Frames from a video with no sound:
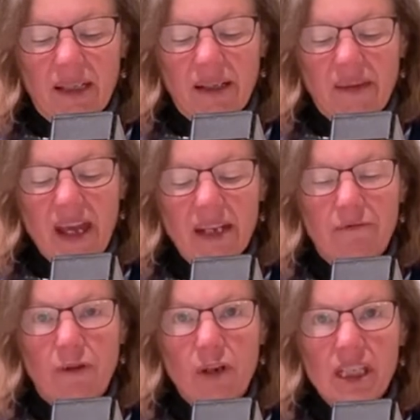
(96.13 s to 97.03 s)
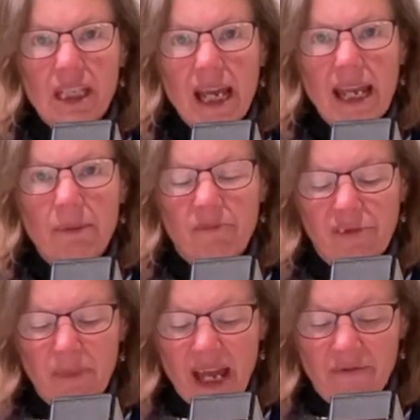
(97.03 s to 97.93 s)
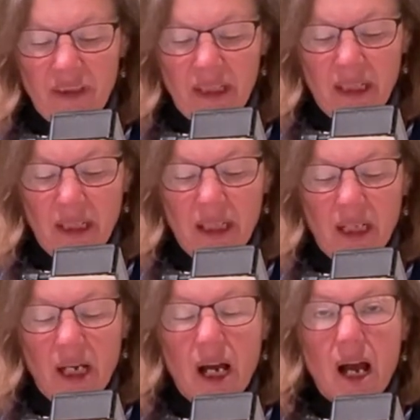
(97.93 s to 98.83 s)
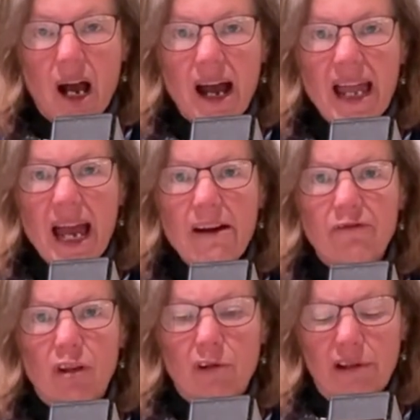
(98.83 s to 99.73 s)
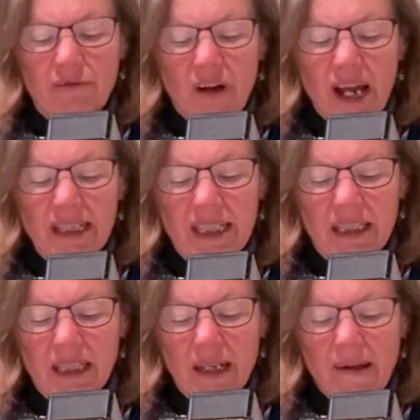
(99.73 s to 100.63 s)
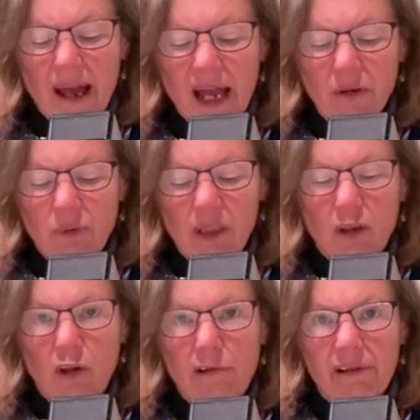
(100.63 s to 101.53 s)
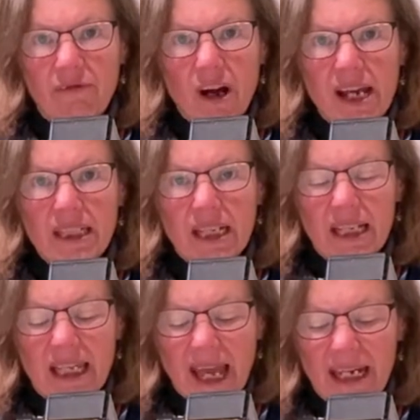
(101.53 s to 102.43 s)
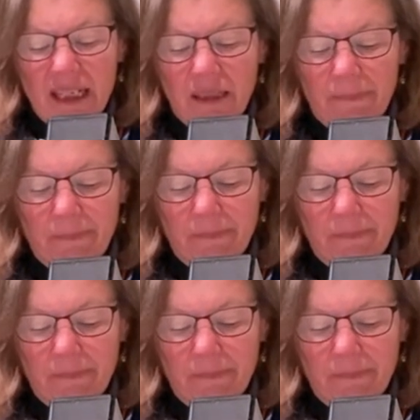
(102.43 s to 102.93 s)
Then a voice came from heaven I have glorified it and will glorify it again.